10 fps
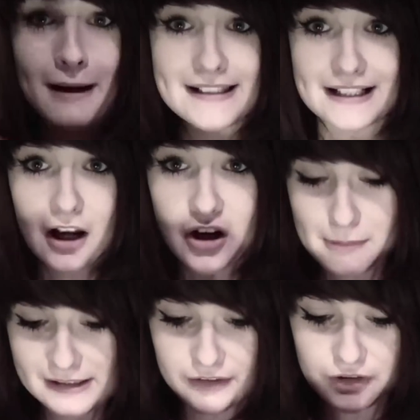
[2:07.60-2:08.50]
Basically, I
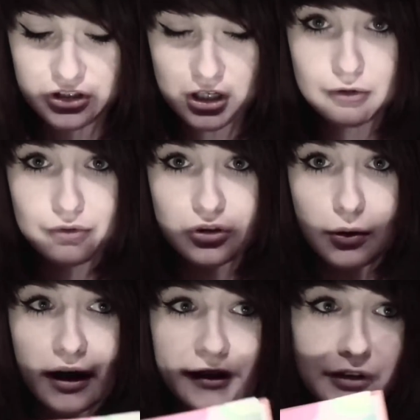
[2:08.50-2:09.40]
got myself a journal
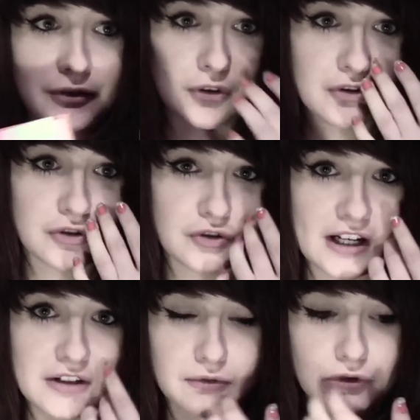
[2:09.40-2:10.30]
so I could
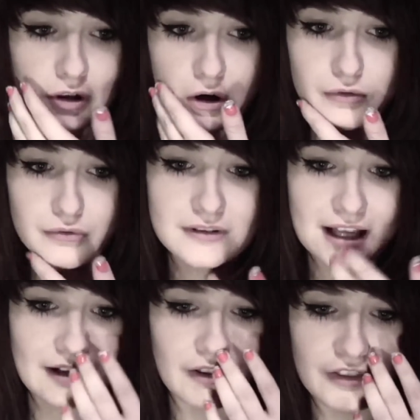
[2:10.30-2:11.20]
concentrate on goals
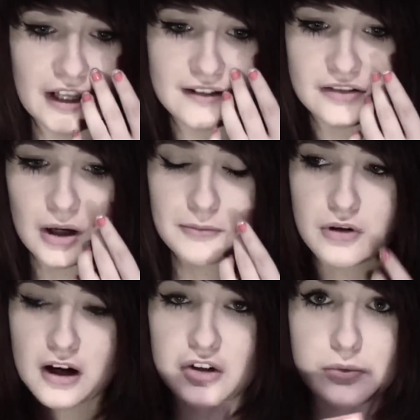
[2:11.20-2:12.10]
and things I'm
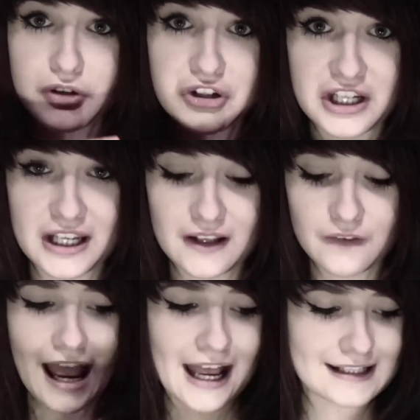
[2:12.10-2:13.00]
trying to
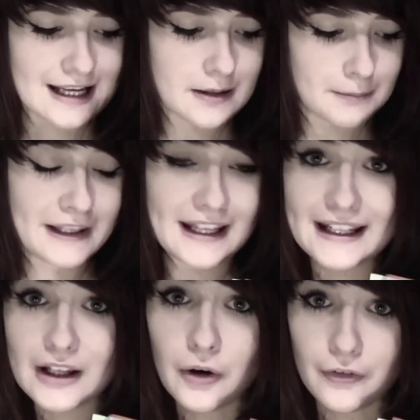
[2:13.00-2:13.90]
achieve. And at the
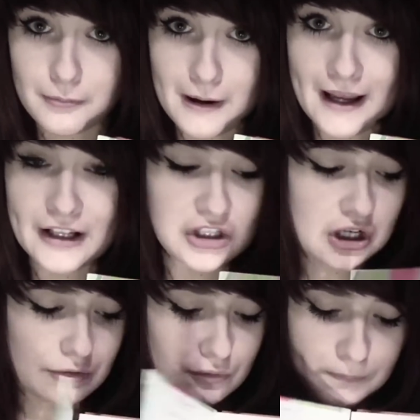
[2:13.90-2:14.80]
beginning of my
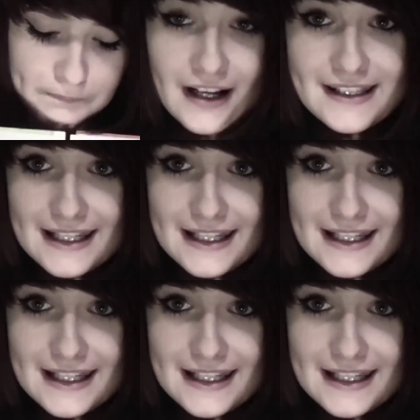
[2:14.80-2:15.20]
journal, I